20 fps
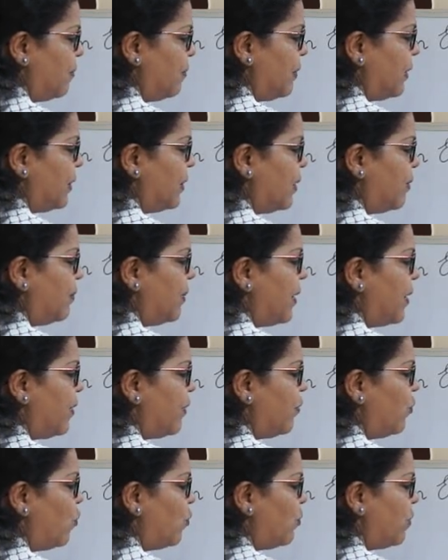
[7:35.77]
Matlab
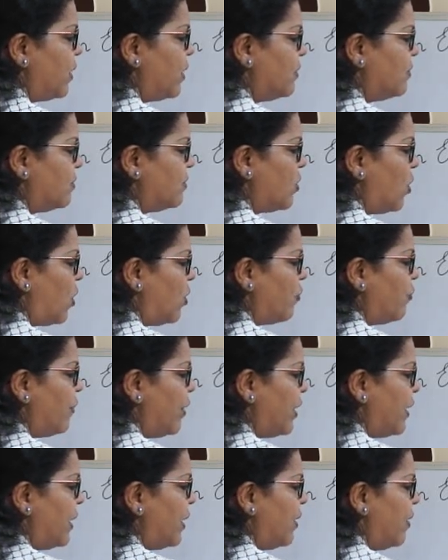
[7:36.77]
their room is not
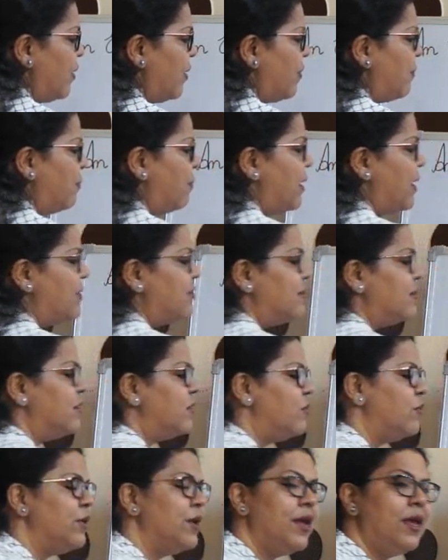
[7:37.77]
very pleasant
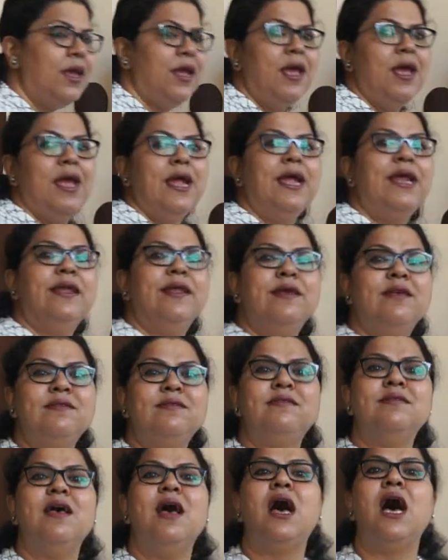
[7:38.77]
looking. It
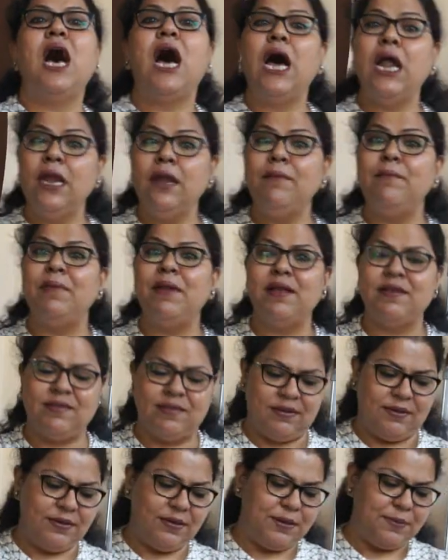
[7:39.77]
is
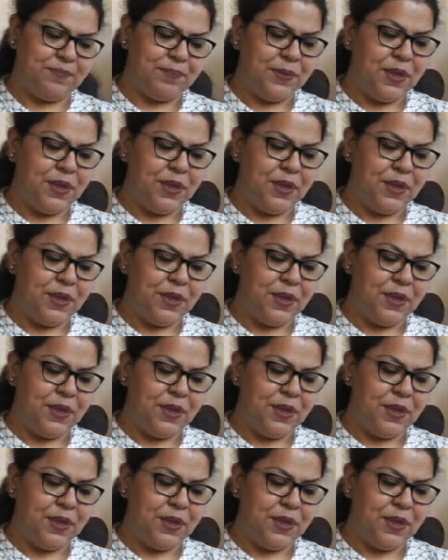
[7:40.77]
unpleasant.